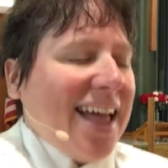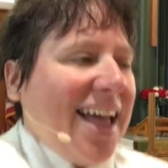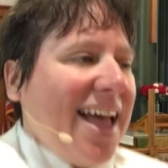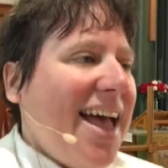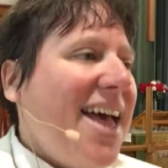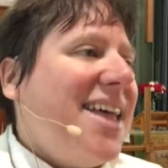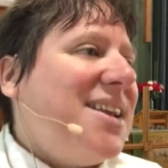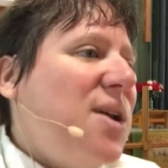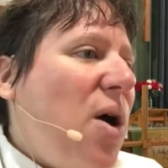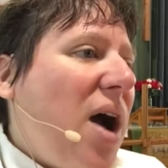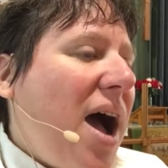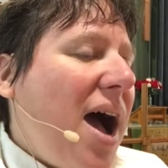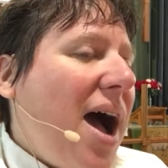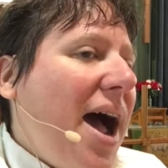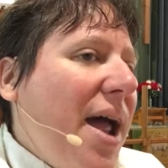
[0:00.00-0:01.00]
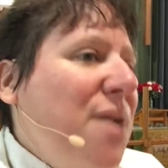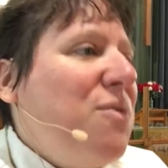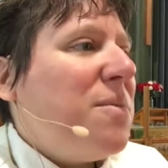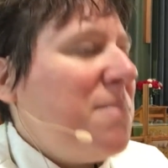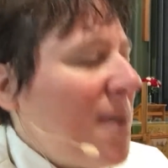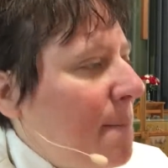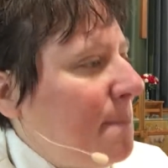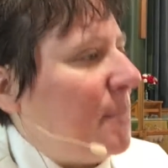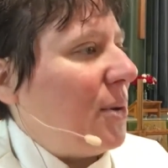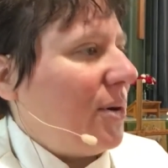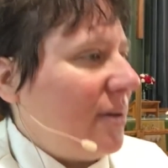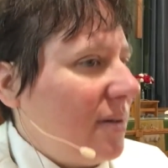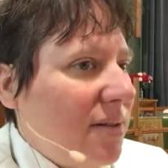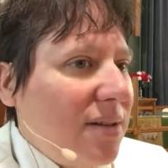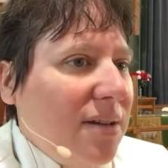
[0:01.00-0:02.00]
and I
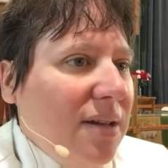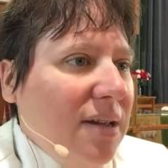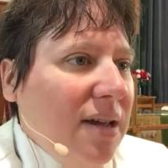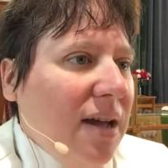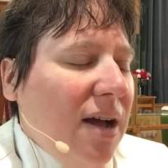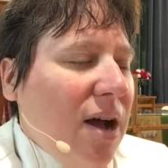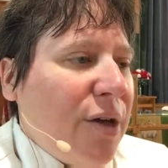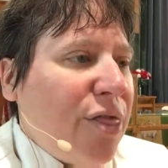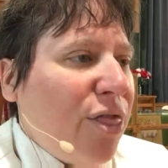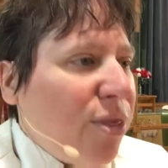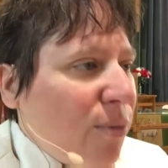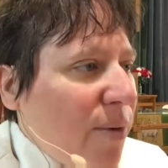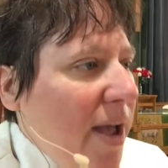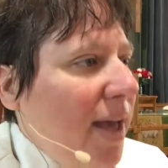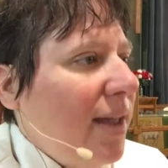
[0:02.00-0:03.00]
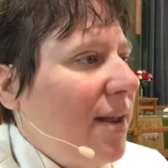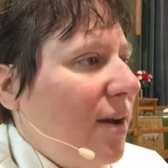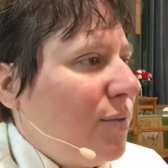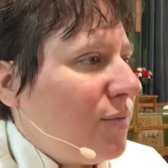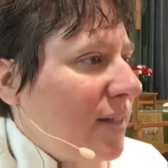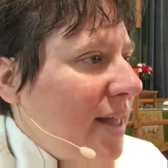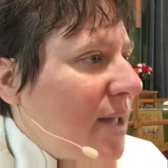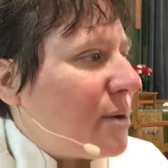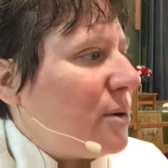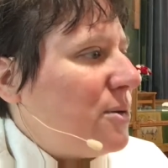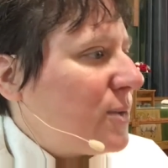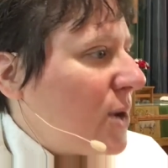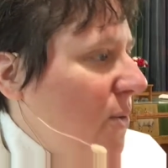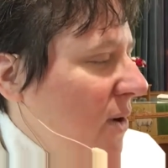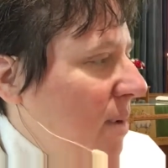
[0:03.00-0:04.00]
remember a thread of
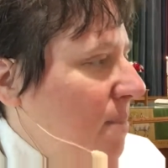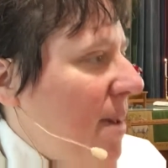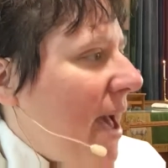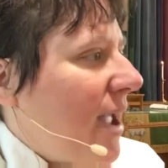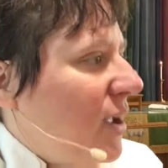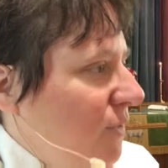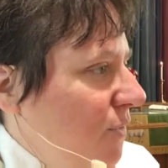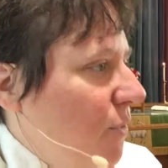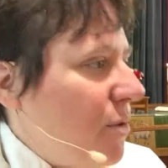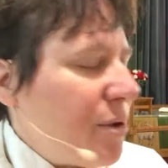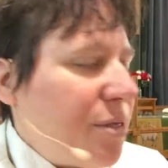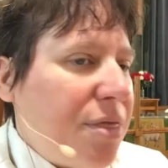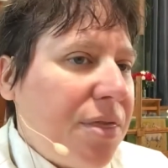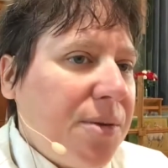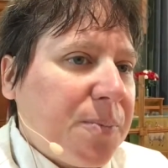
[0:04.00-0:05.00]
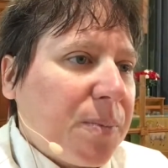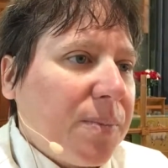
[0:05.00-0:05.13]
letters going back and forth